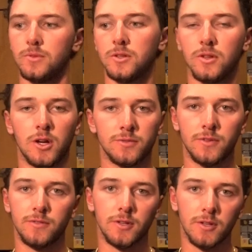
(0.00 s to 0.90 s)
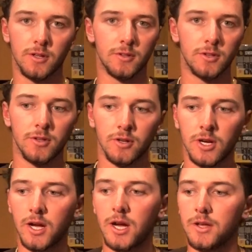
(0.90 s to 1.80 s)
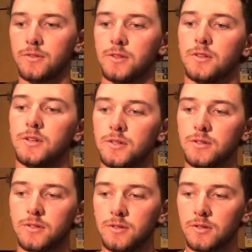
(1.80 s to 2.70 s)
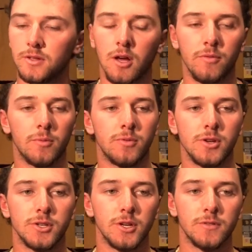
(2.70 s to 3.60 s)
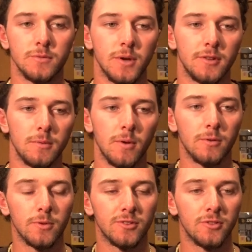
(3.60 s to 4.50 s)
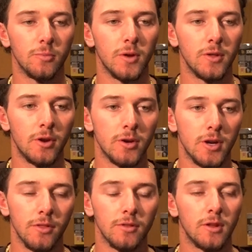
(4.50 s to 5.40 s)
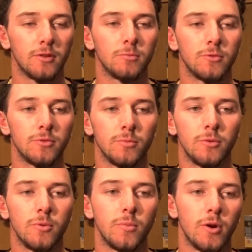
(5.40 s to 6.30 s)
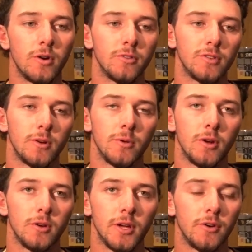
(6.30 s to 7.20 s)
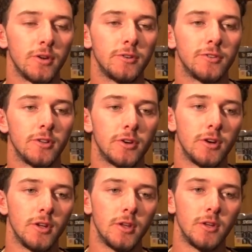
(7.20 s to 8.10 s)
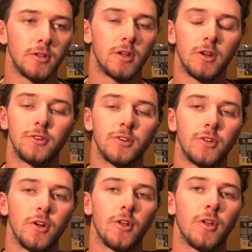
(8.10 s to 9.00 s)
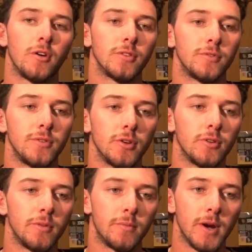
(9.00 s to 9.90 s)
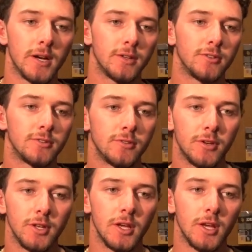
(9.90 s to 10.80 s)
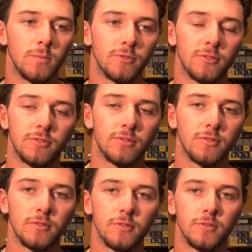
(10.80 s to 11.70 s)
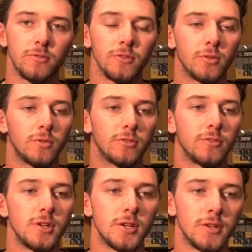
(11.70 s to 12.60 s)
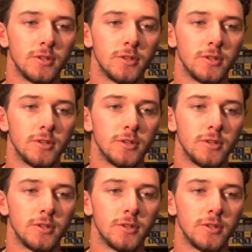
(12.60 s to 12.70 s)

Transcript: we had lost 15-0, you know, I think that the love and appreciation from my teammates would have still been there. And I think that's the most important part, is how we all carry each other on and off the field at practice, during the games. It's really cool to see.